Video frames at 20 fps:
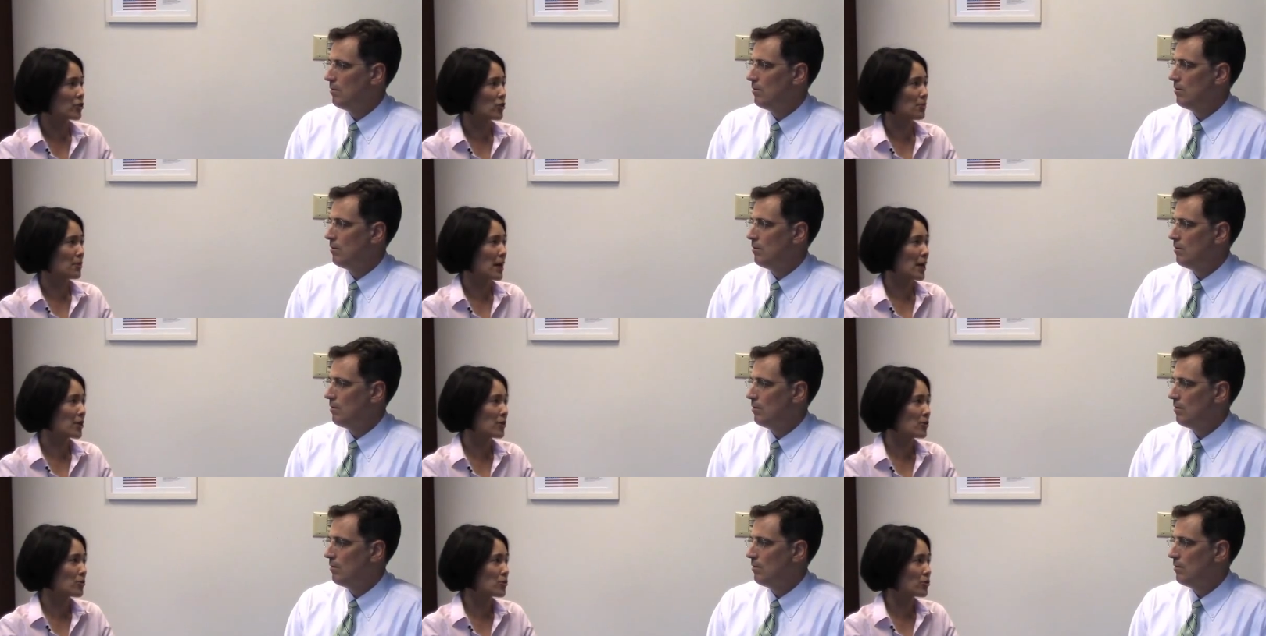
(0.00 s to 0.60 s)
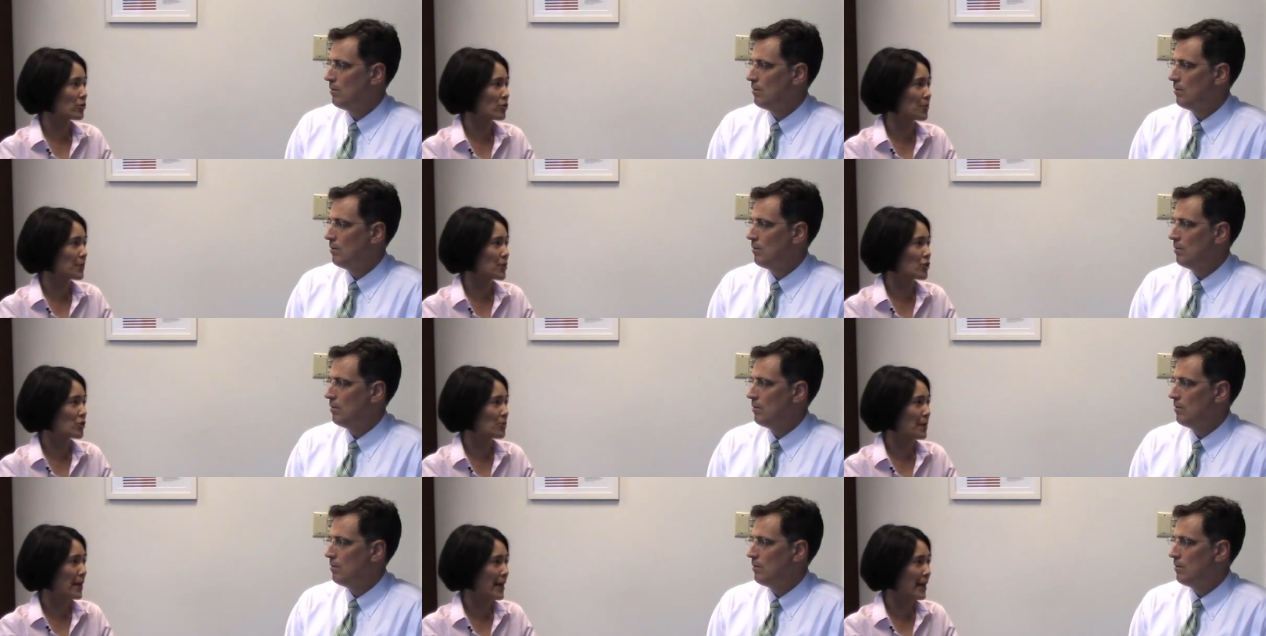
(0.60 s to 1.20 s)
Speaker 1: Mano's group in
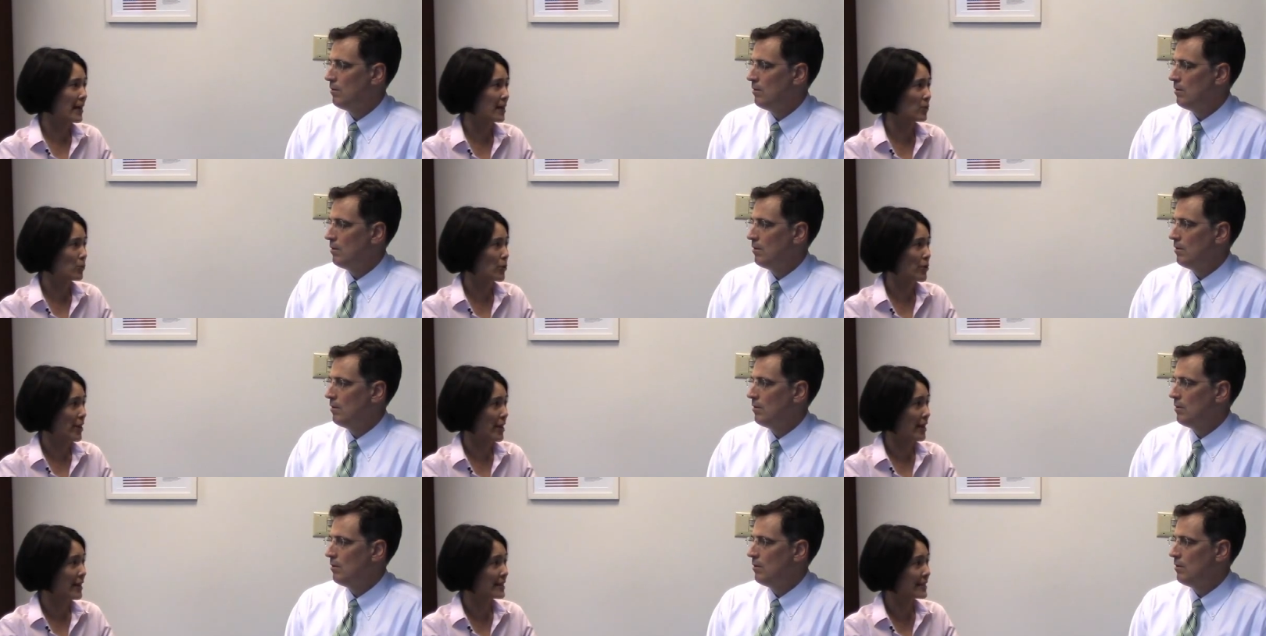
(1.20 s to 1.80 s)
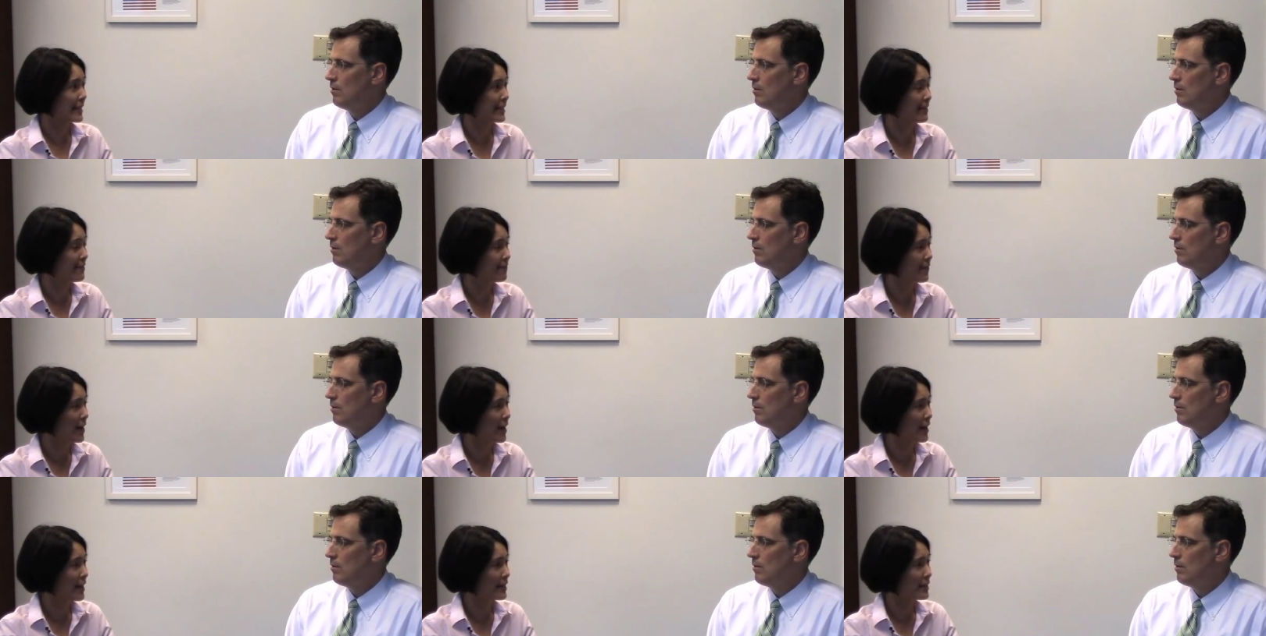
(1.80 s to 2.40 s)
Japan, where they
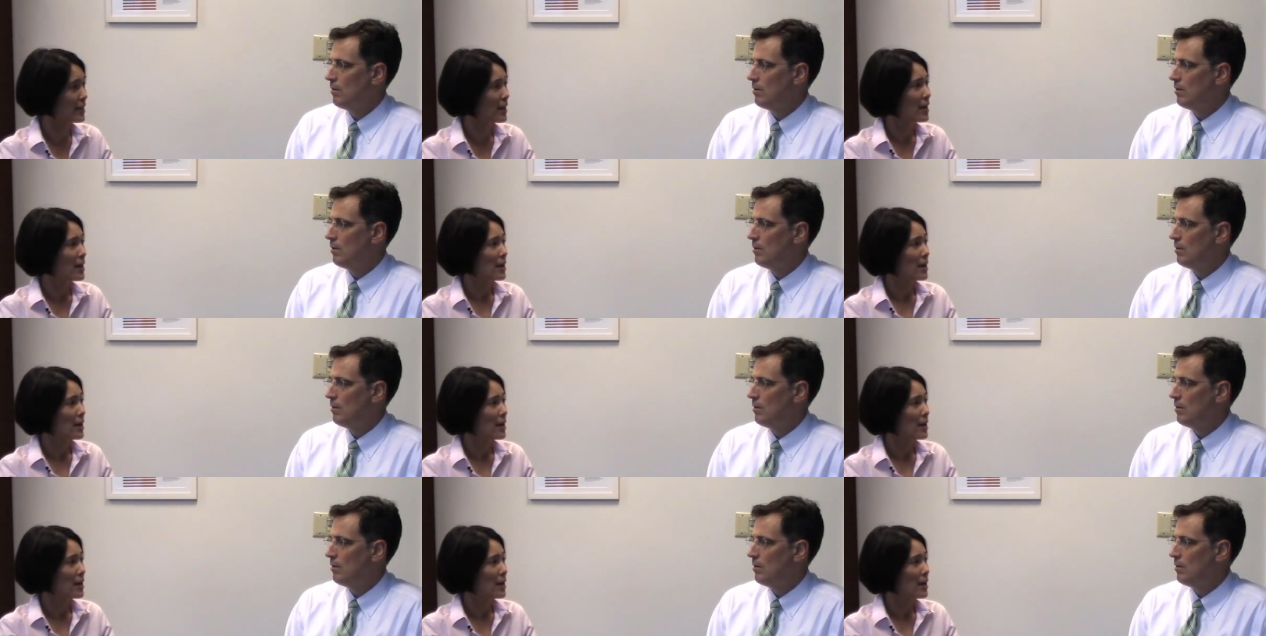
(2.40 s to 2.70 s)
identified